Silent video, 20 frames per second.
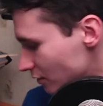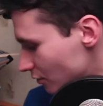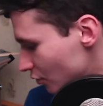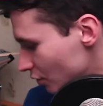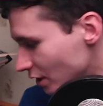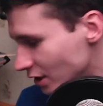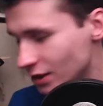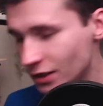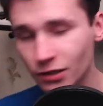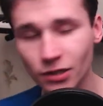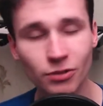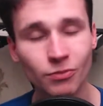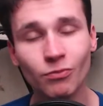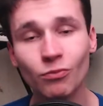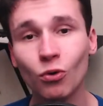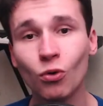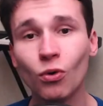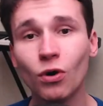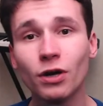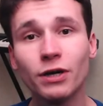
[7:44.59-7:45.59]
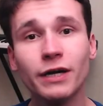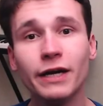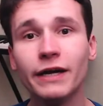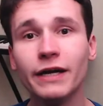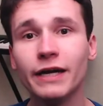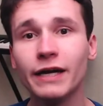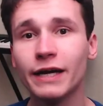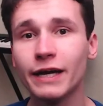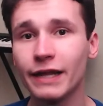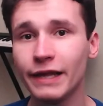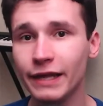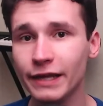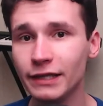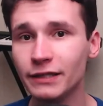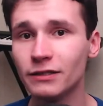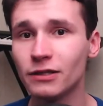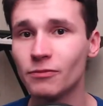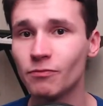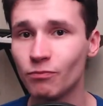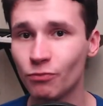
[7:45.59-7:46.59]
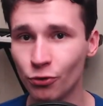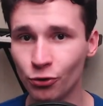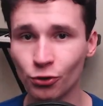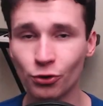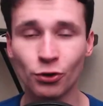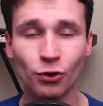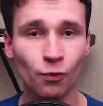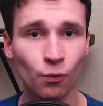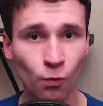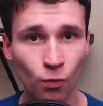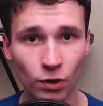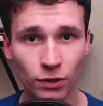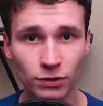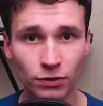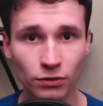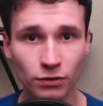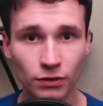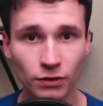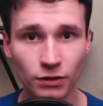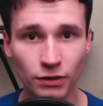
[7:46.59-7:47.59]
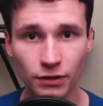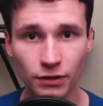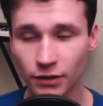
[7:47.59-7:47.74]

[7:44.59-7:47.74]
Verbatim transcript: drink more clean, pure water